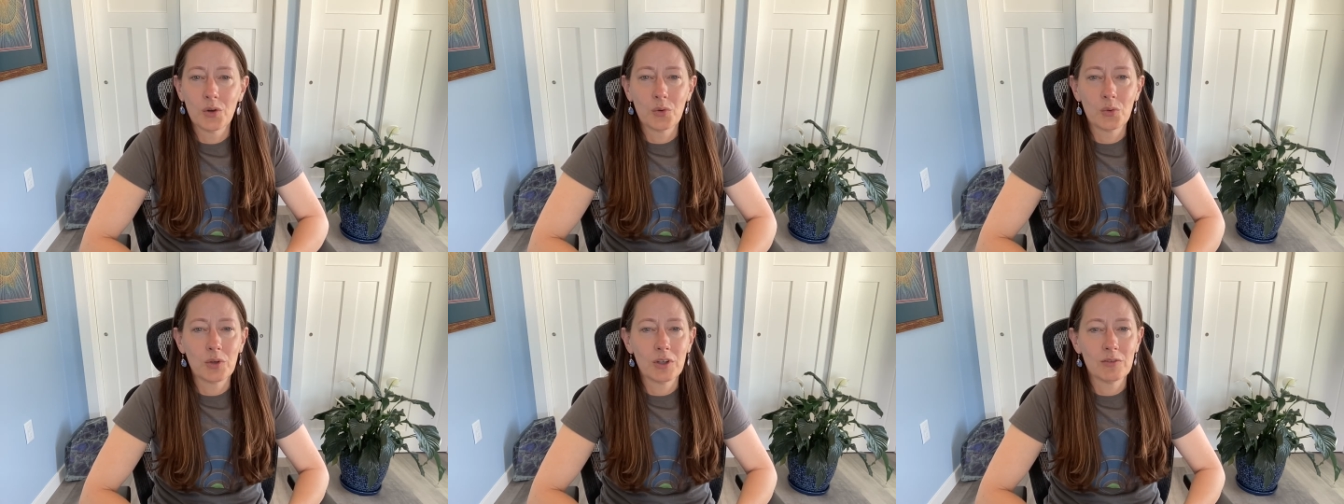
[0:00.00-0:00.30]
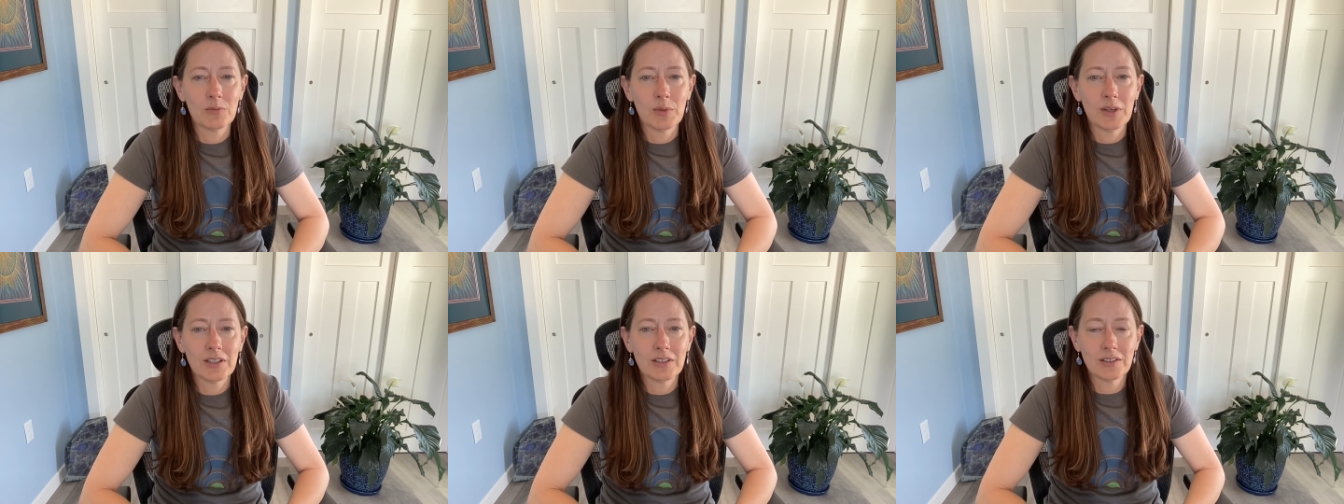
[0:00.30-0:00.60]

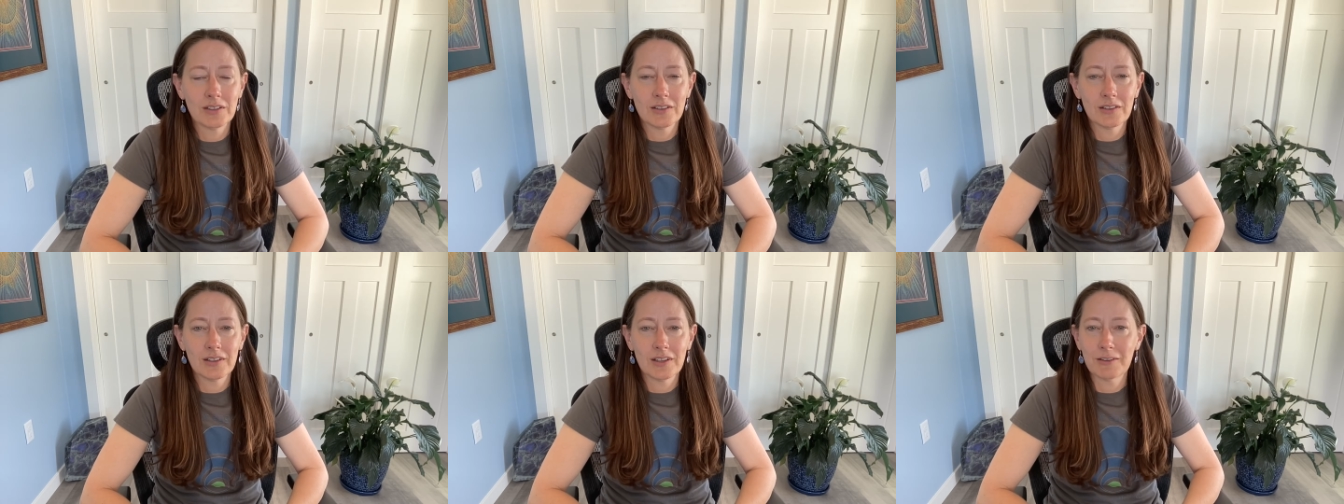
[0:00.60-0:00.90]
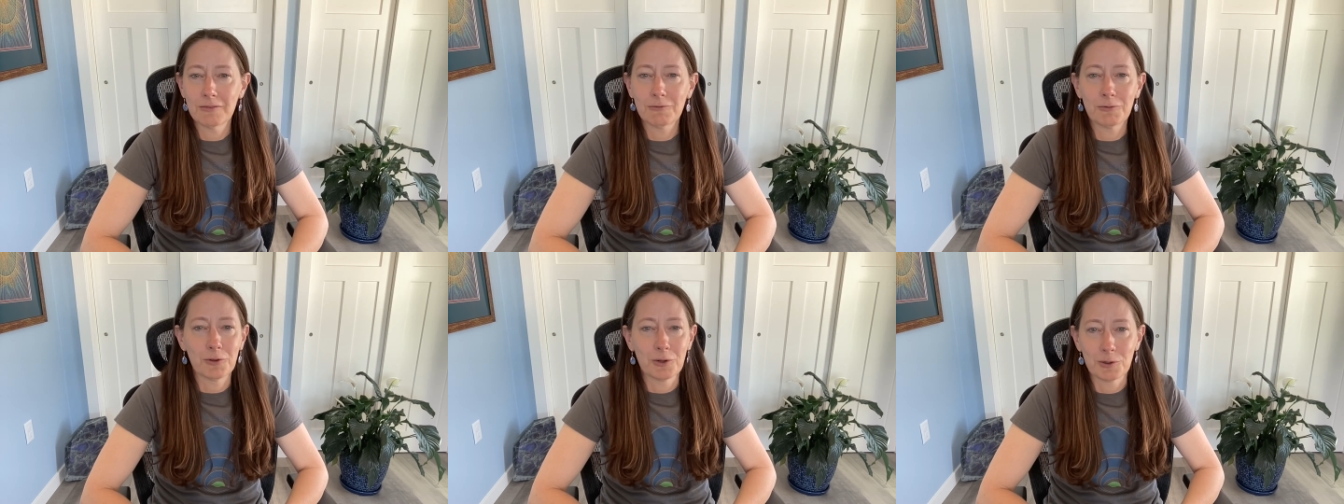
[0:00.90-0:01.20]
We've been
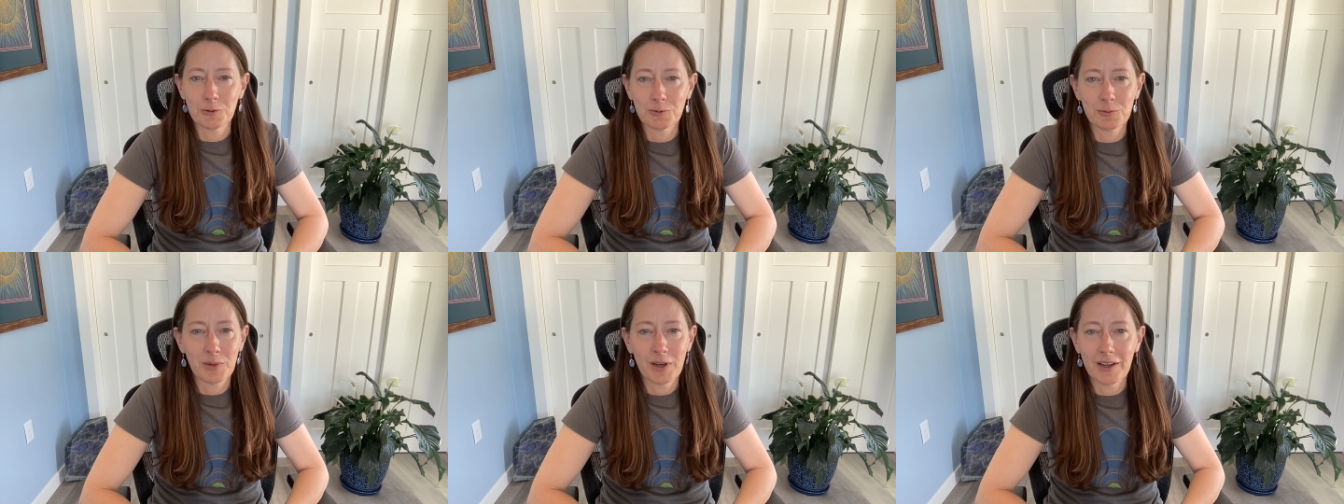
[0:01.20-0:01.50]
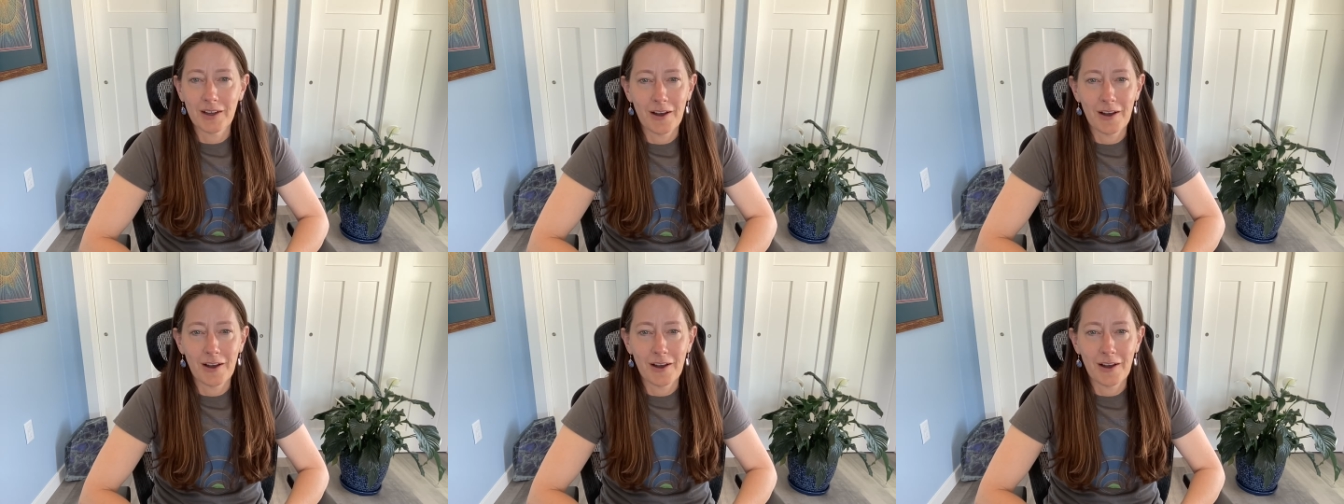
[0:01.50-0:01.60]
informed by